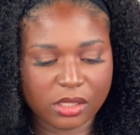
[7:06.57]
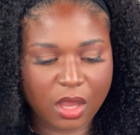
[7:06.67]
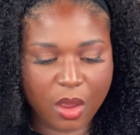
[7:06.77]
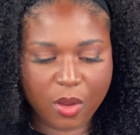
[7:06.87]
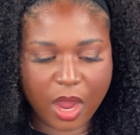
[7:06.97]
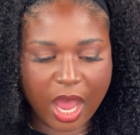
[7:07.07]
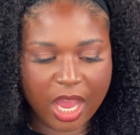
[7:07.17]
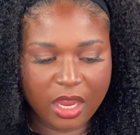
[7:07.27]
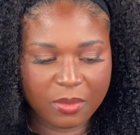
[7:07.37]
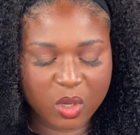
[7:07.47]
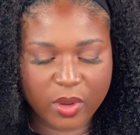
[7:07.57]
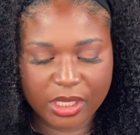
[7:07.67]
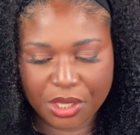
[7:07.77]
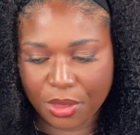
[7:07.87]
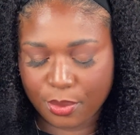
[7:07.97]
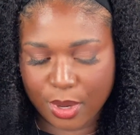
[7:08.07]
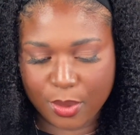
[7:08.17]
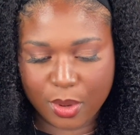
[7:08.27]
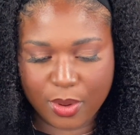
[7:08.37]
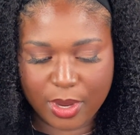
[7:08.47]
So I am going to
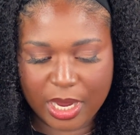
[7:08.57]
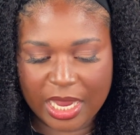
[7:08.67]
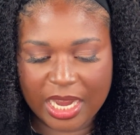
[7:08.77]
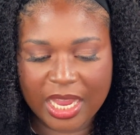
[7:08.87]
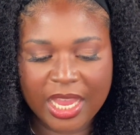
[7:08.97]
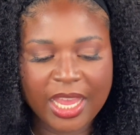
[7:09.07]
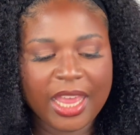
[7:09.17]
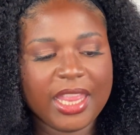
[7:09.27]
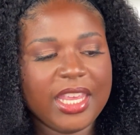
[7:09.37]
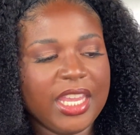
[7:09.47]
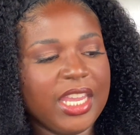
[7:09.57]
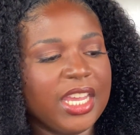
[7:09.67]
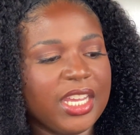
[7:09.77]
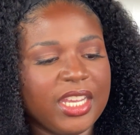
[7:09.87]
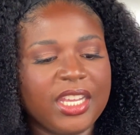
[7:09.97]
throw on the